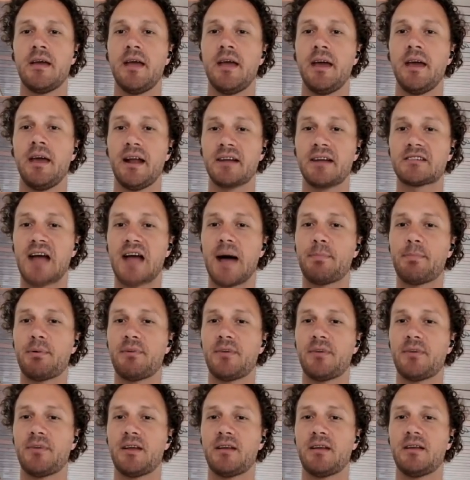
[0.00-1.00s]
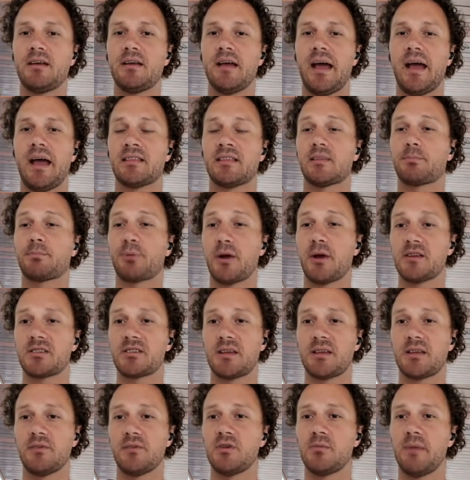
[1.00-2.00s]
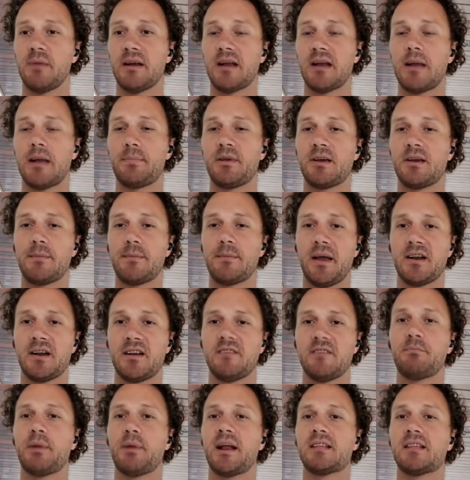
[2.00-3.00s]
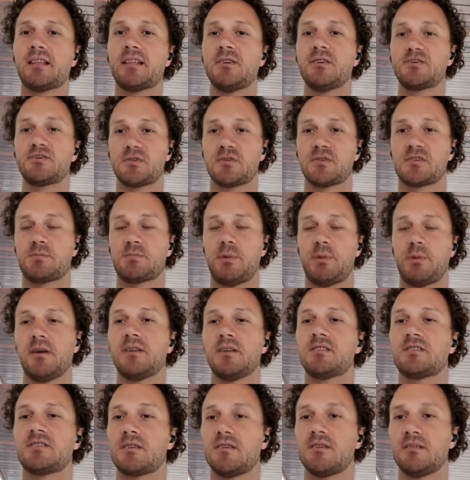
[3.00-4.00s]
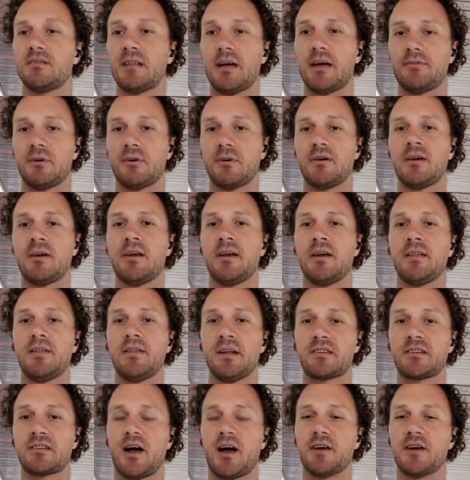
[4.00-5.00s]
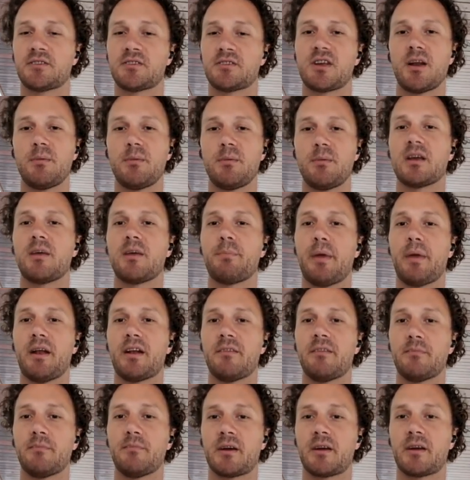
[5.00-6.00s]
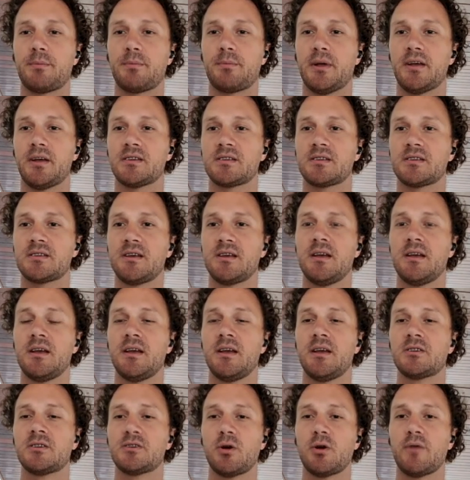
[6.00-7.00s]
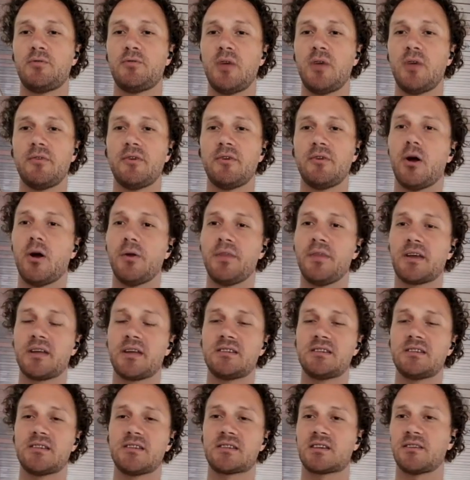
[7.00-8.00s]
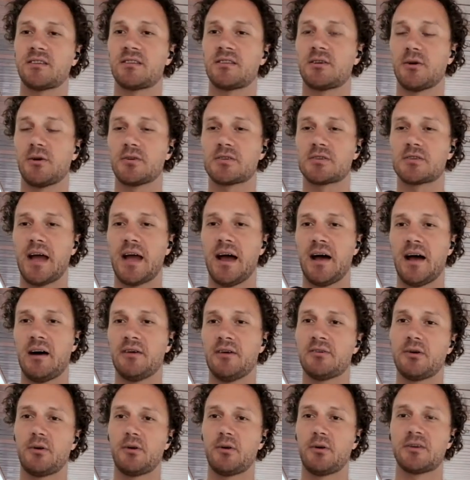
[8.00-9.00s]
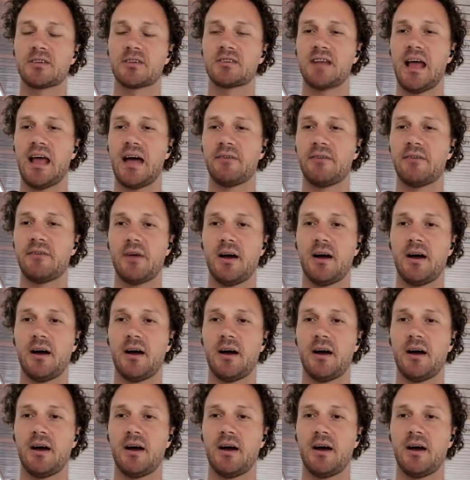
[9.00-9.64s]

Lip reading: And on top of it, at the price level, you might not be competitive, but at the user experience level, that's also going to be a competitive marketplace. So if you have a node that consistently goes down, or doesn't have